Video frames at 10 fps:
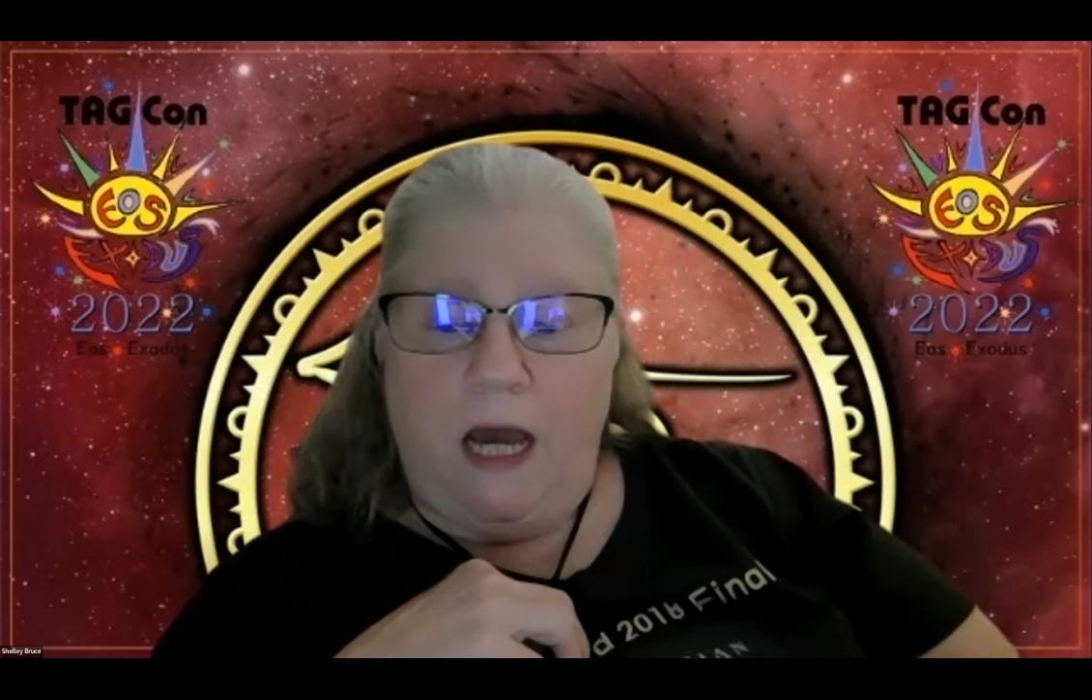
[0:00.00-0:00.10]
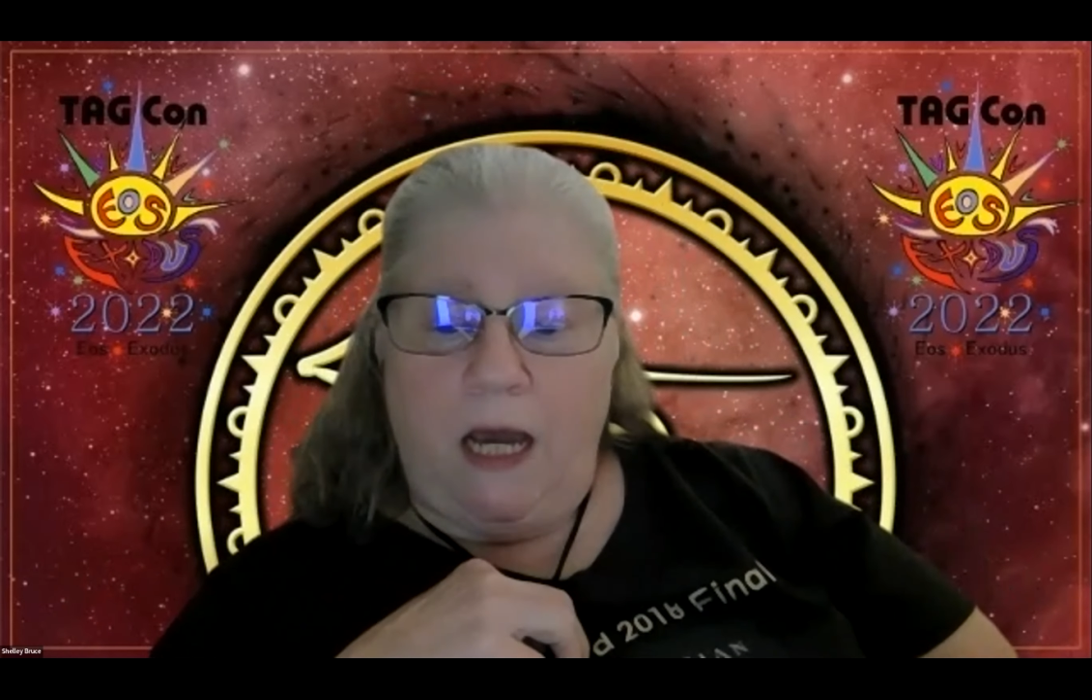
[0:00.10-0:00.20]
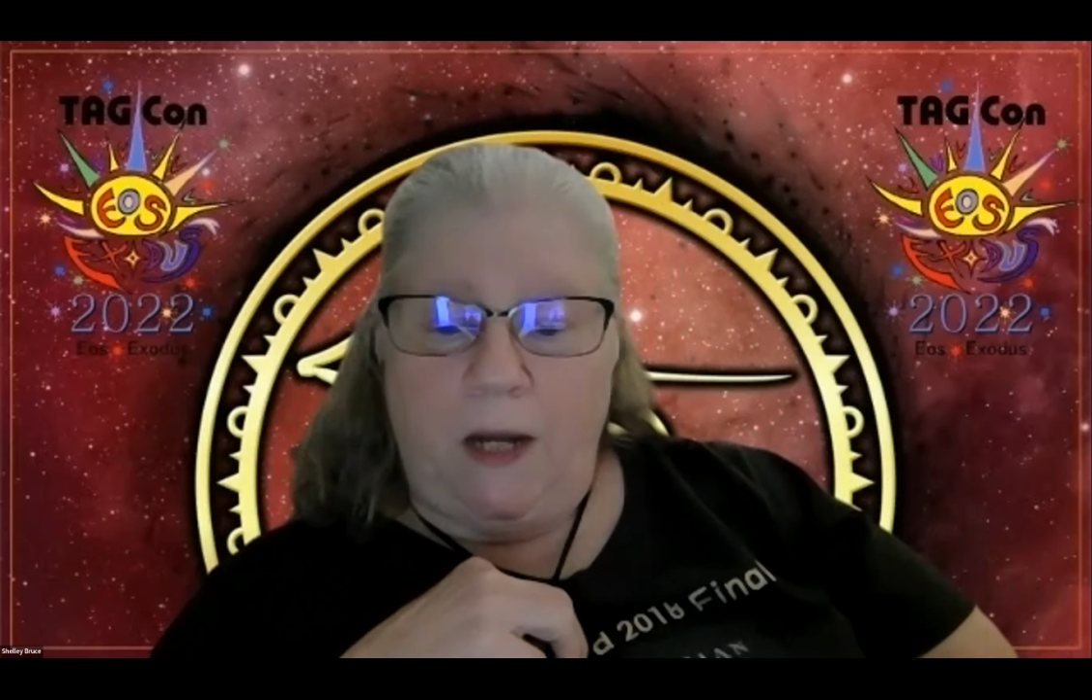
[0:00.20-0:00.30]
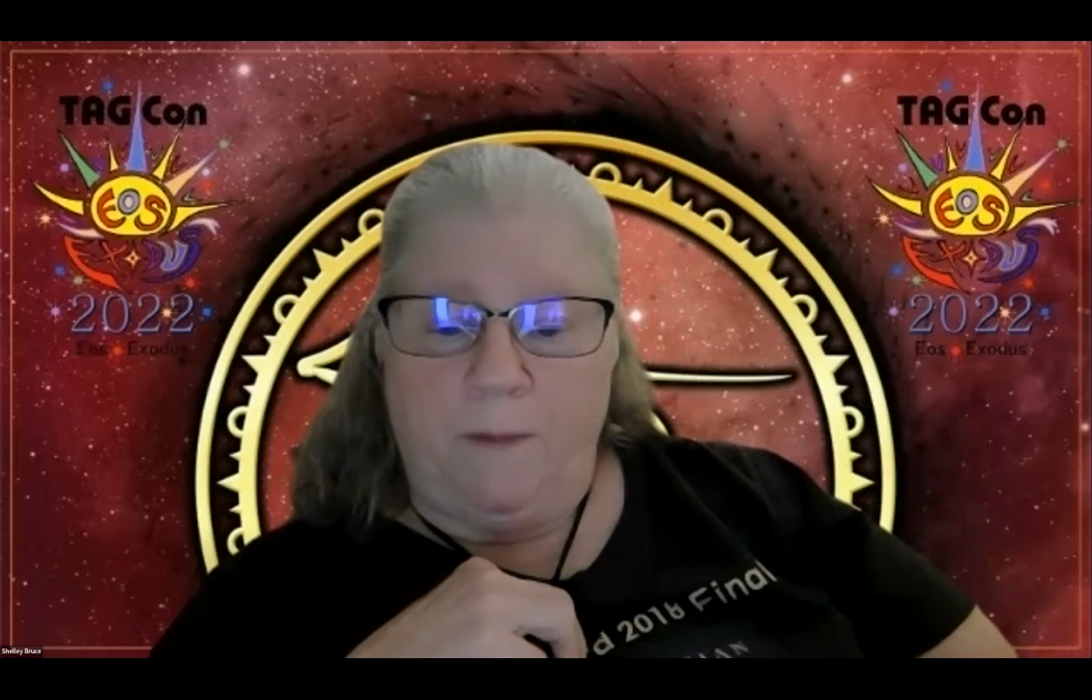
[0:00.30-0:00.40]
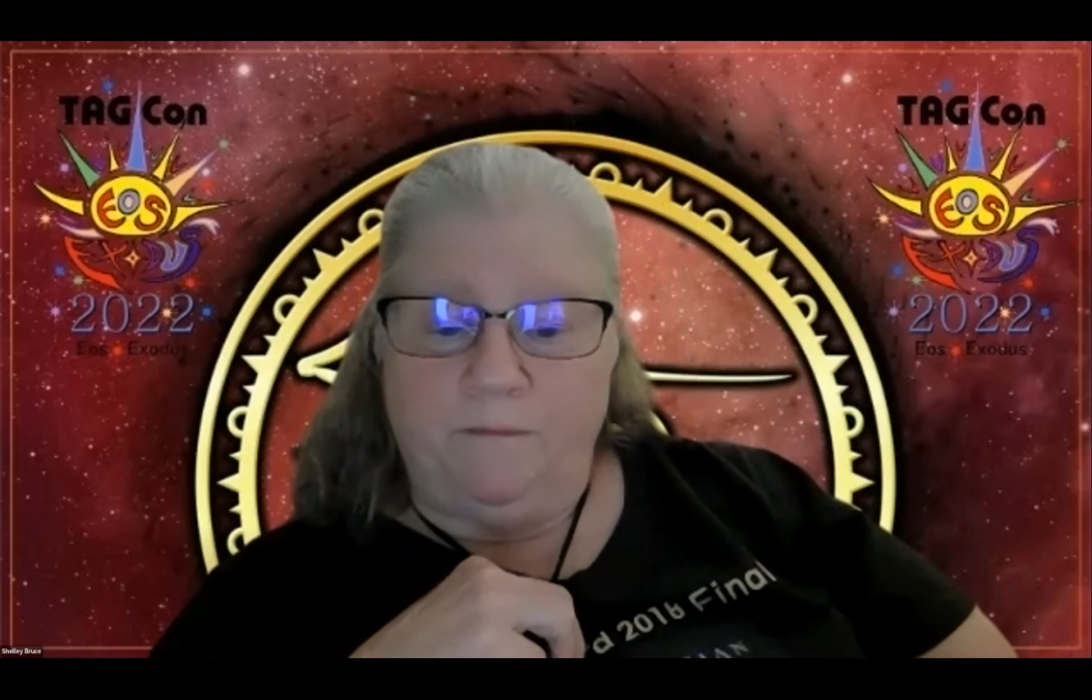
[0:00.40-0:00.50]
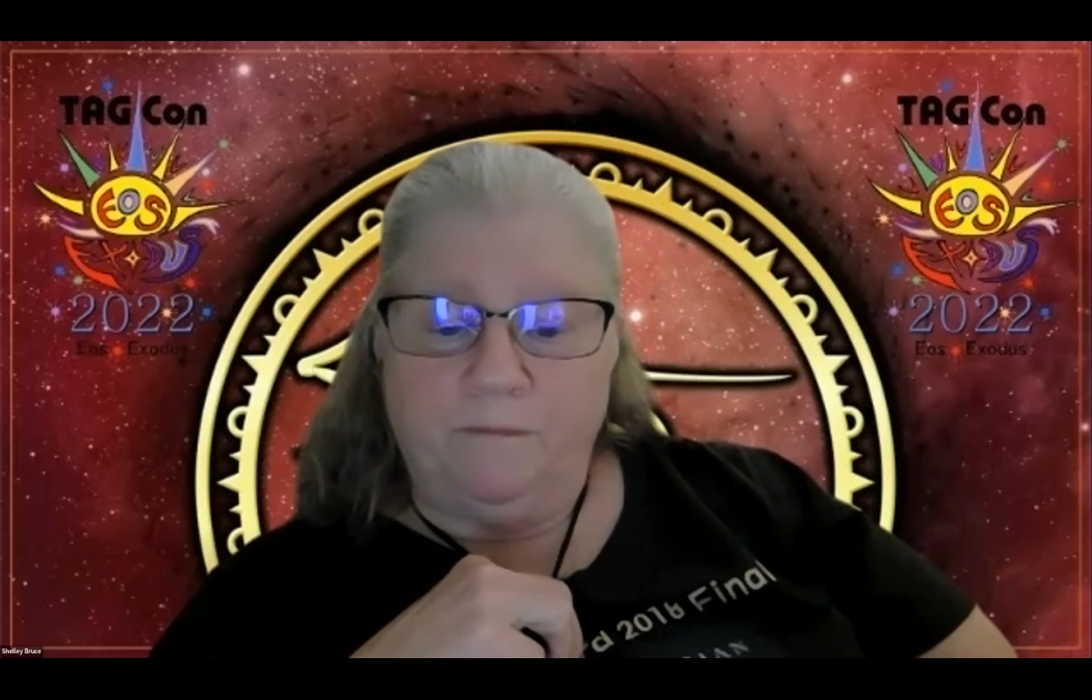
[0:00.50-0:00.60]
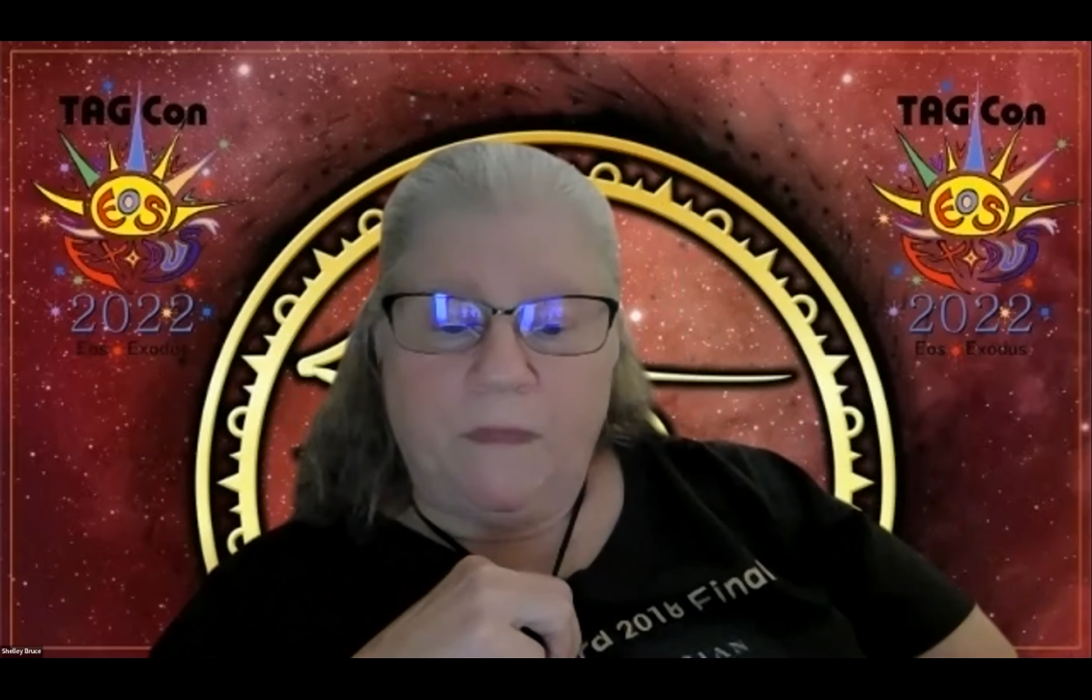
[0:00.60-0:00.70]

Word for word: Um,